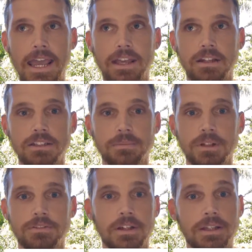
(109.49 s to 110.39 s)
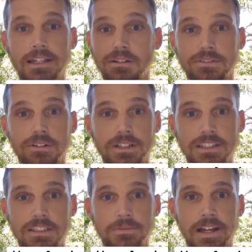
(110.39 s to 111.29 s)
And sometimes we get a lot of
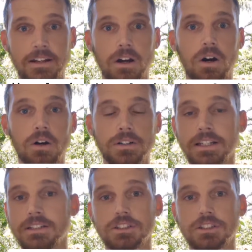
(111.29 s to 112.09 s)
criticism that, oh,